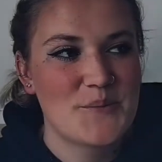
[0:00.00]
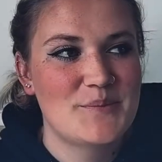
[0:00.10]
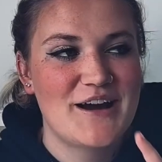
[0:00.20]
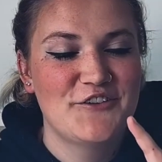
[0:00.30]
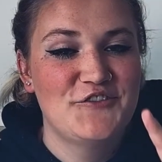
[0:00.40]

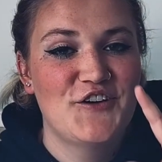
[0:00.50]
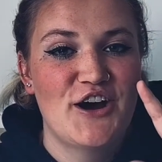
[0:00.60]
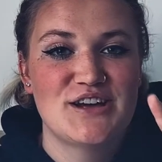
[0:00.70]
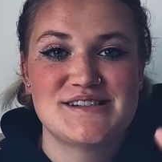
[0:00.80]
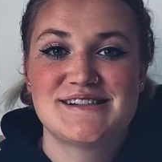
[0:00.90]
my
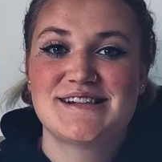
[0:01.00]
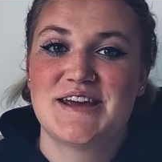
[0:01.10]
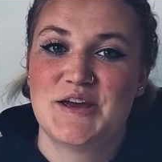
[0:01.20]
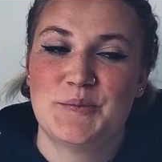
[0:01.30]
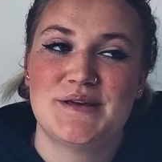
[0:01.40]
first
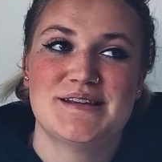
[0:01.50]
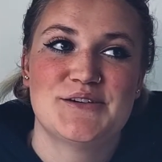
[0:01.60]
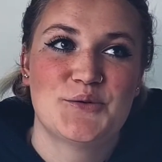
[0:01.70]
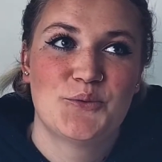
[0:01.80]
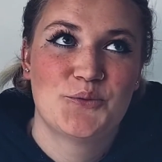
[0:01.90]
tip
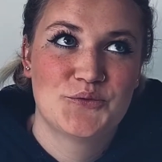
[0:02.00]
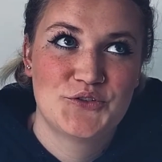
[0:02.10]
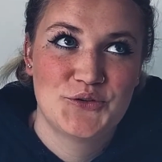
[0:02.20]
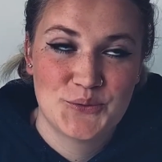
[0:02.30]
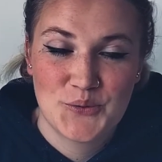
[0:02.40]

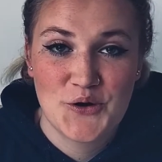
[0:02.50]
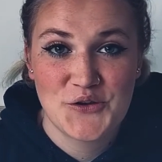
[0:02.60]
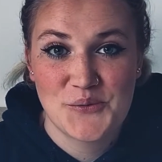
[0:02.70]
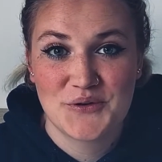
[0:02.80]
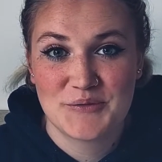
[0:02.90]
to what
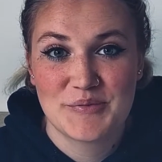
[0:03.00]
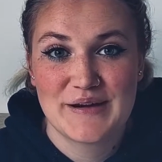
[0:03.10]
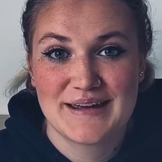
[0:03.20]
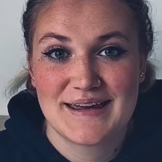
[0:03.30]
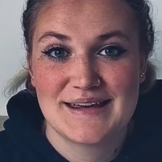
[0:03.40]
you want to
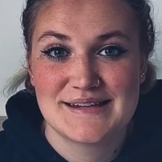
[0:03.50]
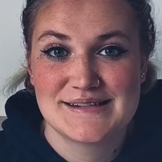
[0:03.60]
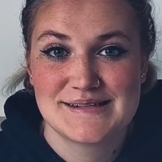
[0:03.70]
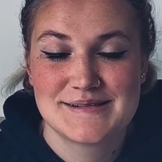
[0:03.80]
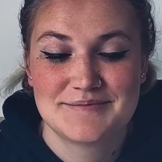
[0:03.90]
bring is